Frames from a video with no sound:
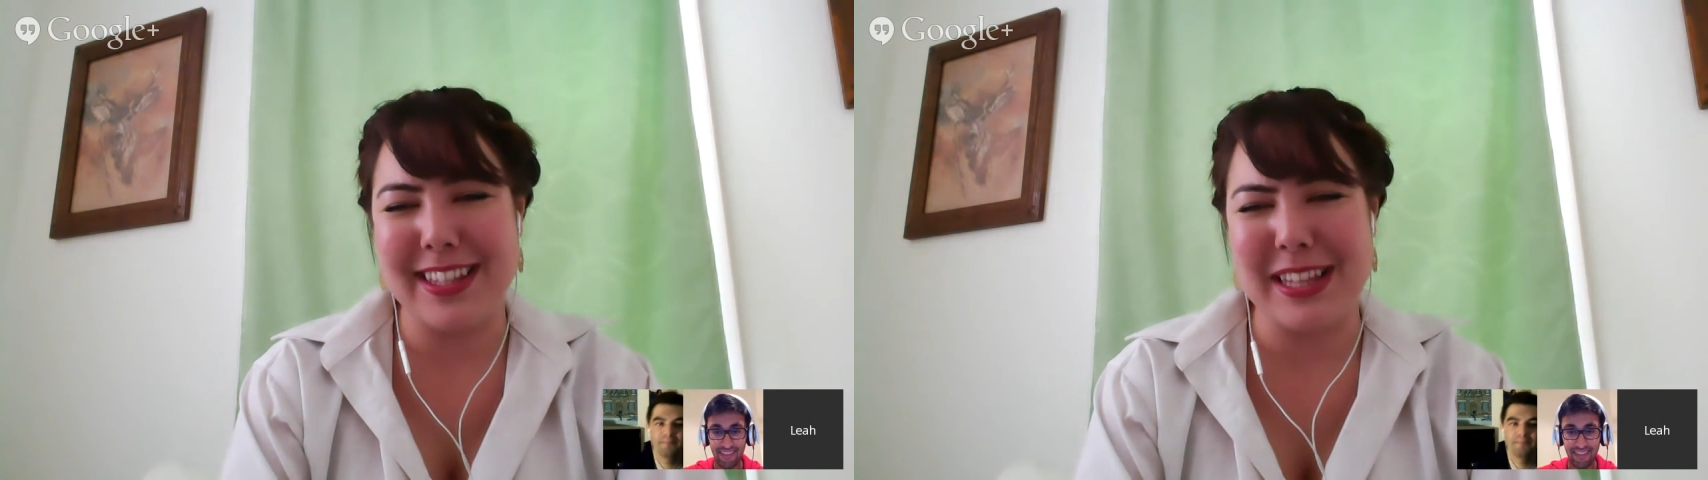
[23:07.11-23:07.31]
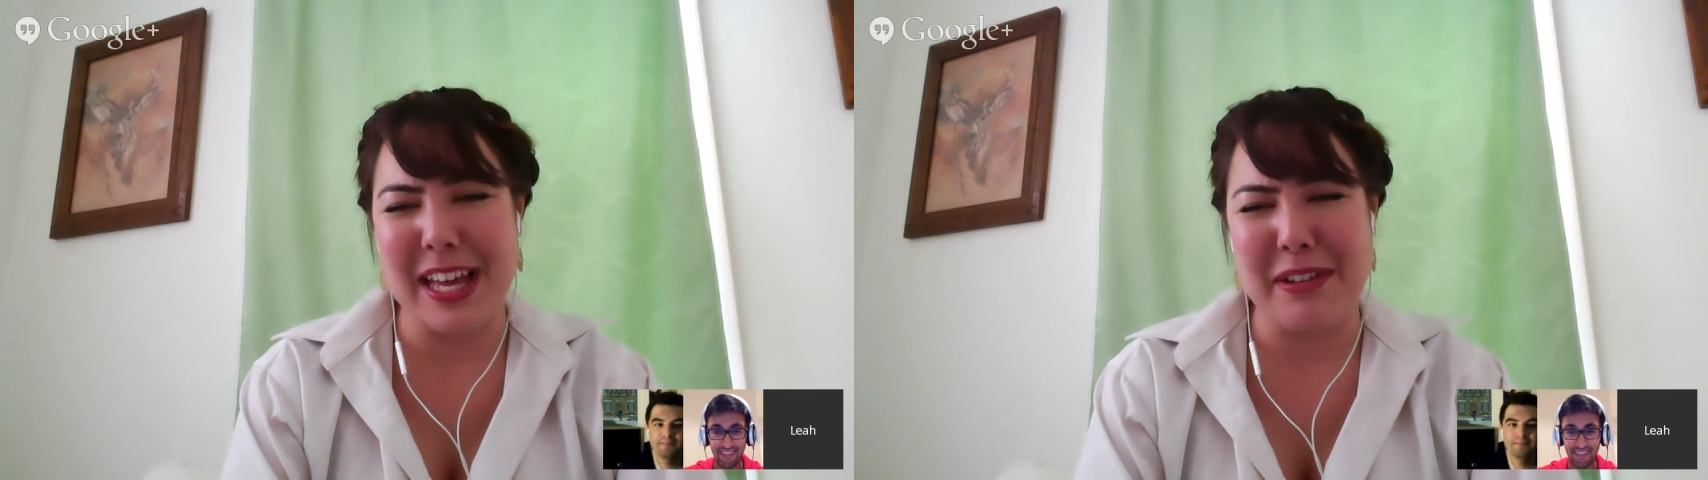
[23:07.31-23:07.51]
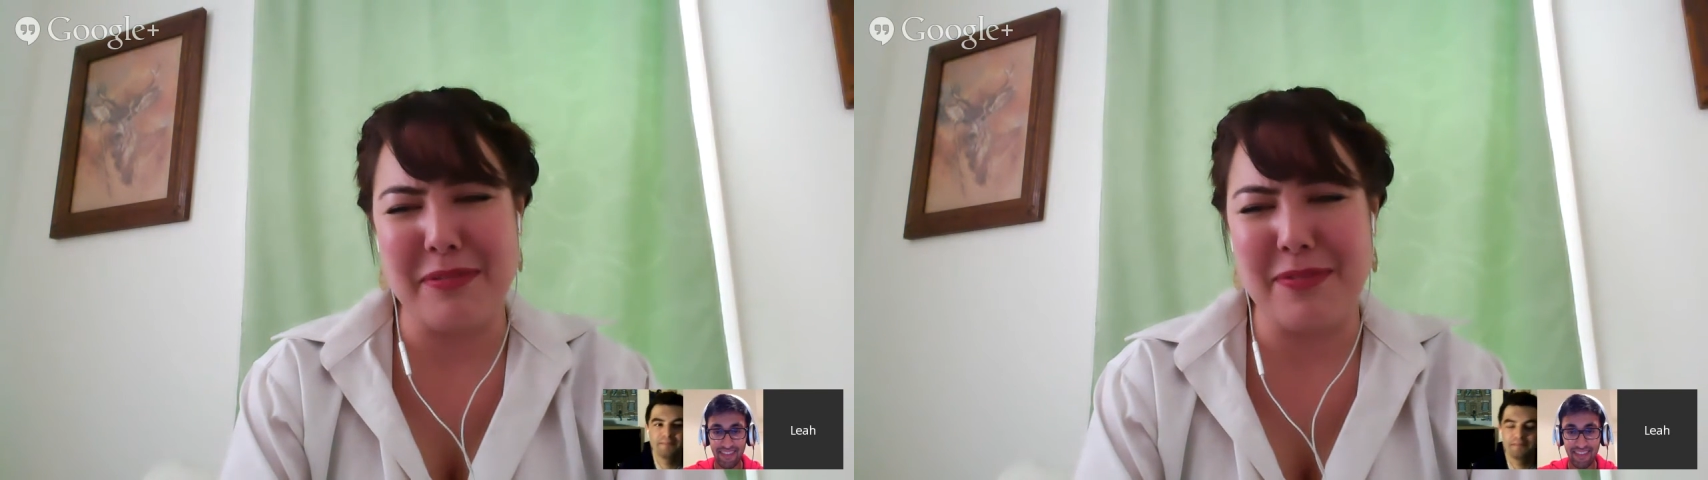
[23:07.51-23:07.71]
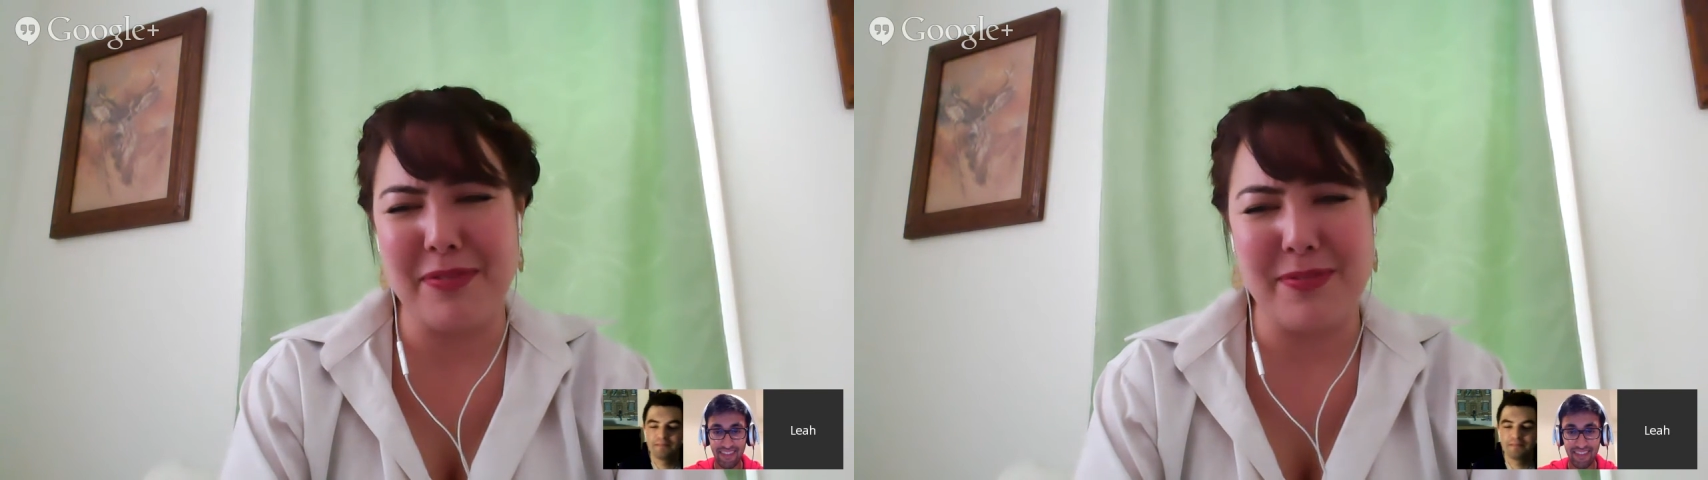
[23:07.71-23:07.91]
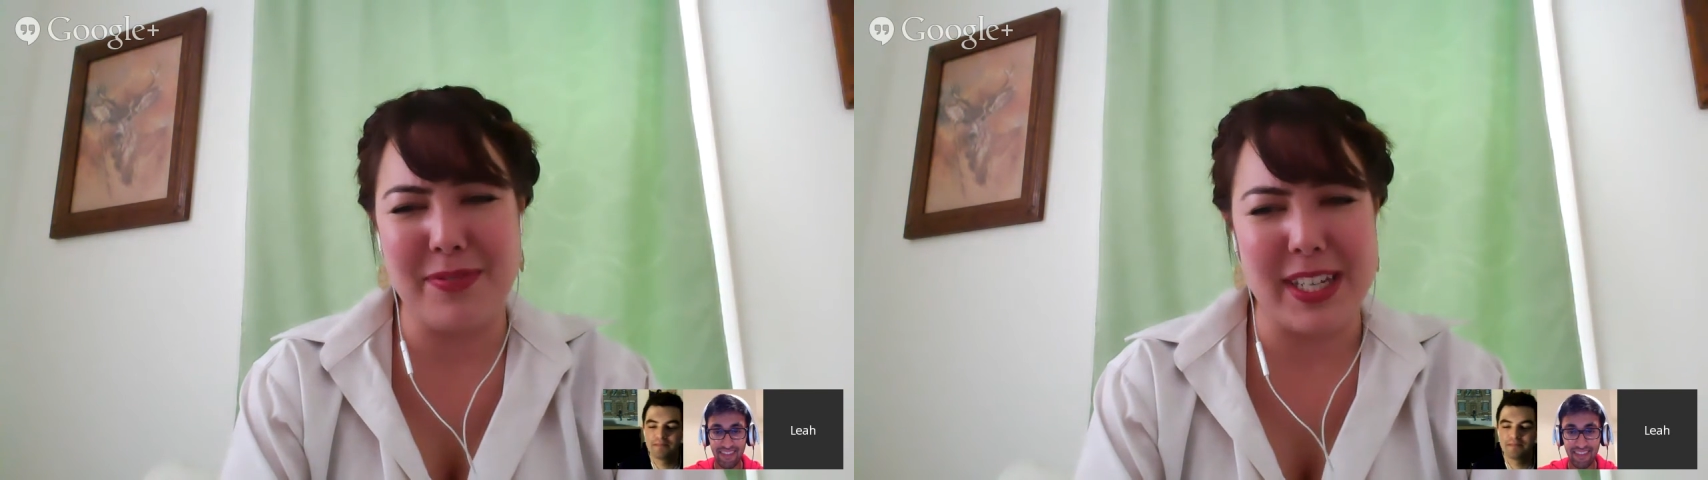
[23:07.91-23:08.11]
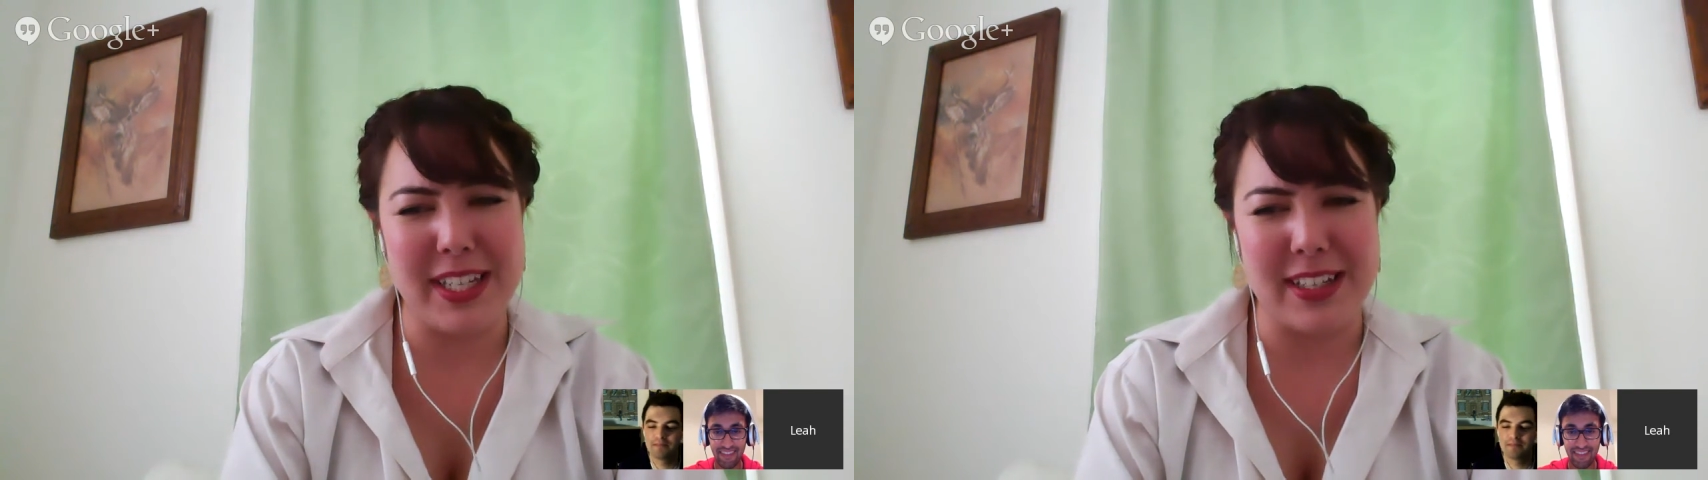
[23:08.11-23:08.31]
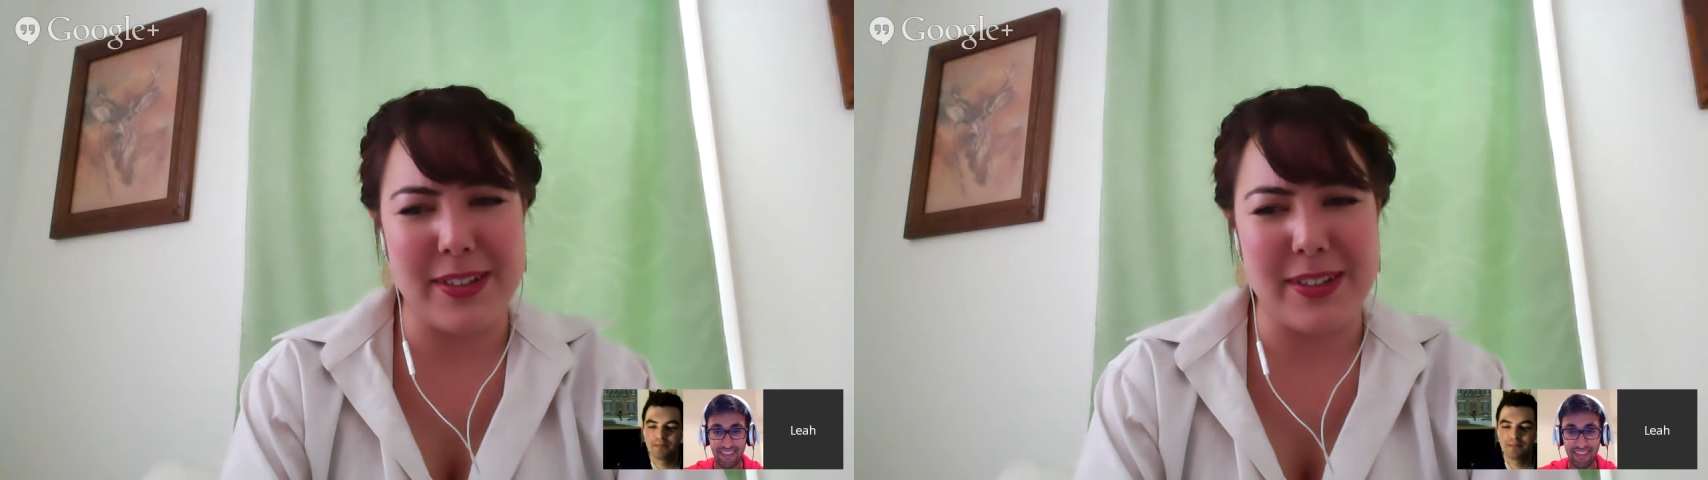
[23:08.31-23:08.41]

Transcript: that funny.